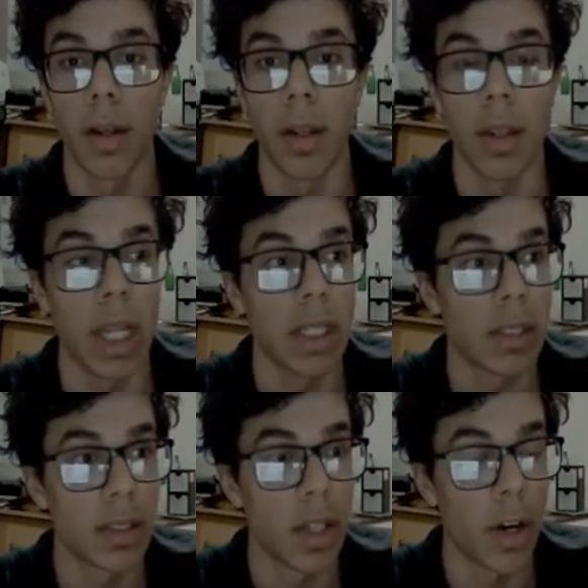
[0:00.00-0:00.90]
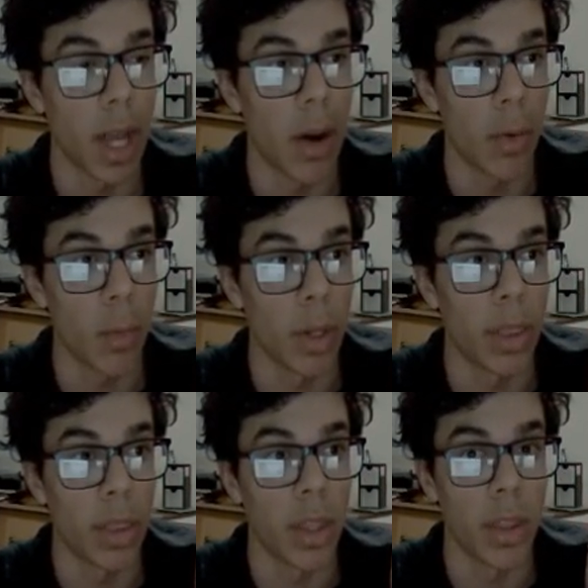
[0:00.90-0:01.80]
Let's start out
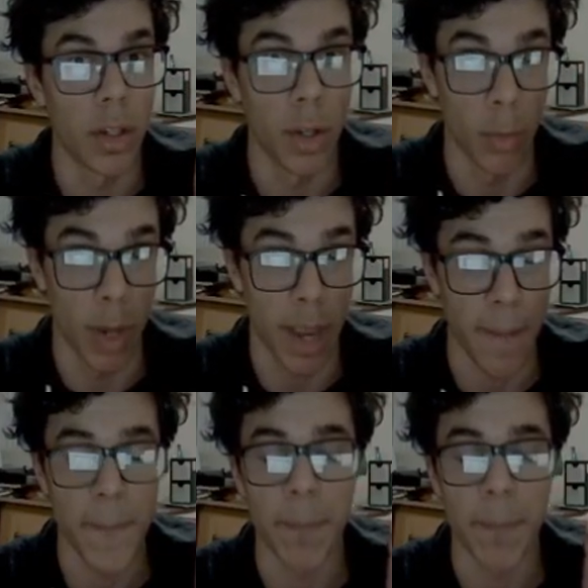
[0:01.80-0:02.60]
with the good way.